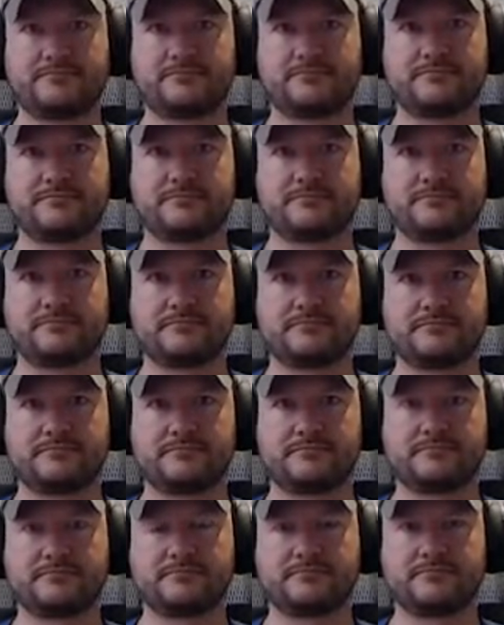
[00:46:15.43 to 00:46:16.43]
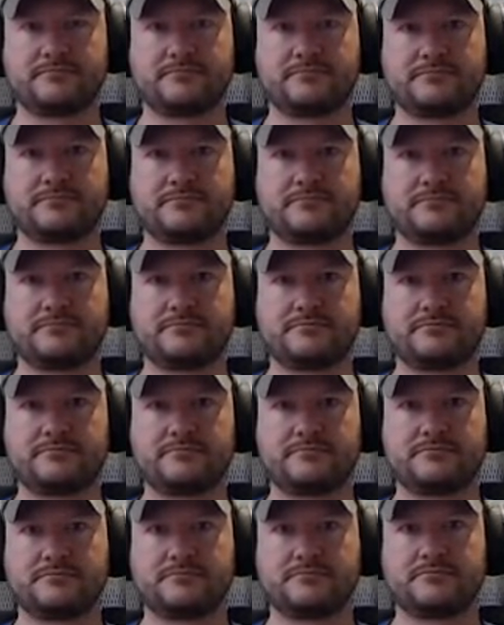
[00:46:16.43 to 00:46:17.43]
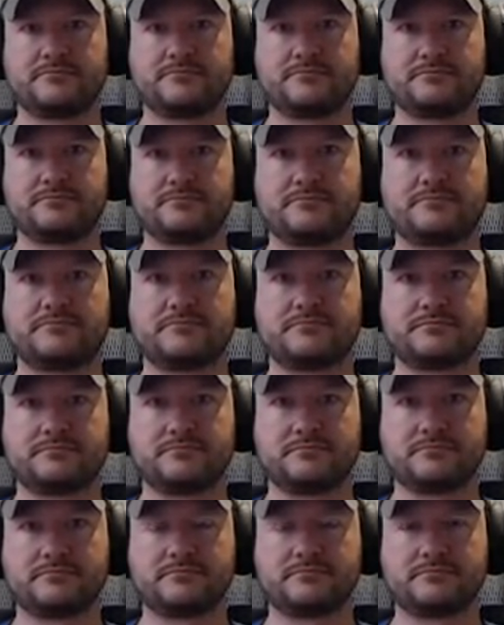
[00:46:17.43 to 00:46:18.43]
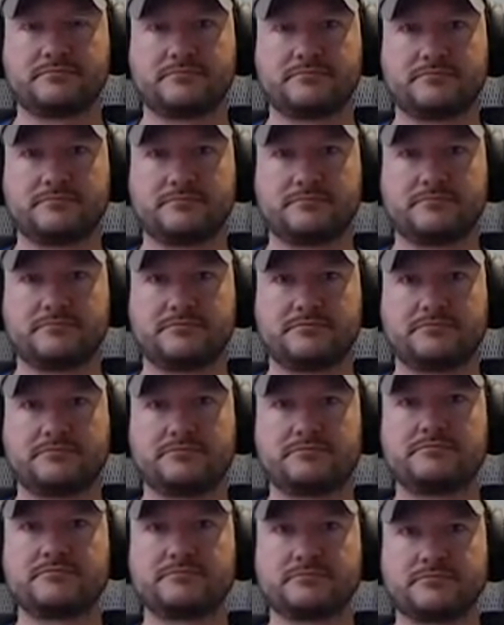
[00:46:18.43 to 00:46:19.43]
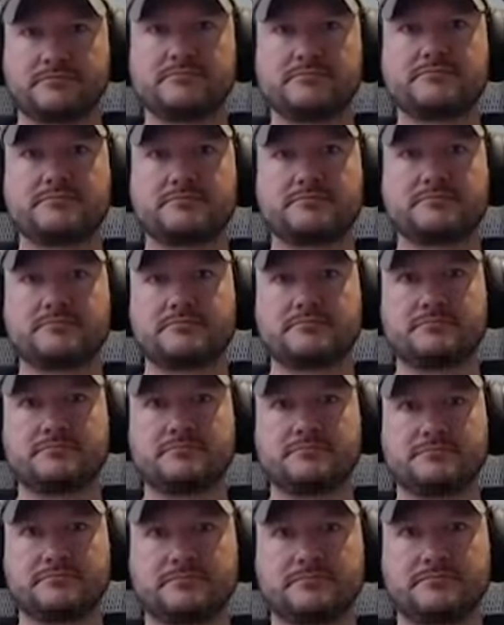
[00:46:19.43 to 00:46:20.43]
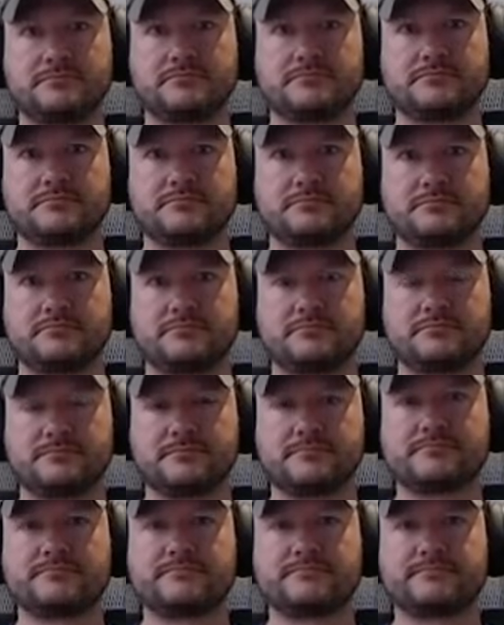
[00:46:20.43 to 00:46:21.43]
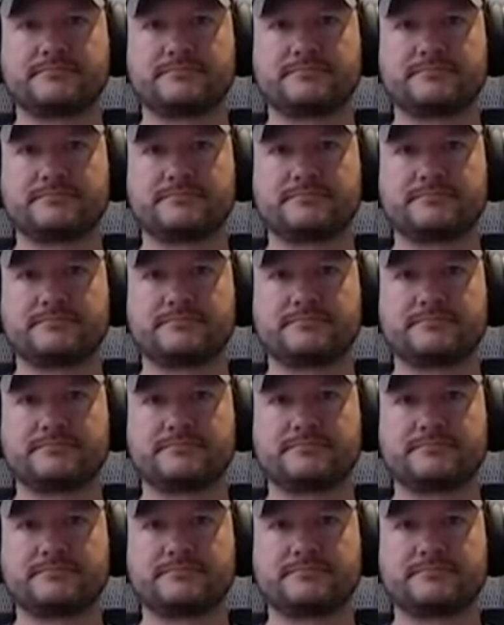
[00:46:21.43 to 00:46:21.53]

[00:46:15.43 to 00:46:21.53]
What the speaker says: [no speech]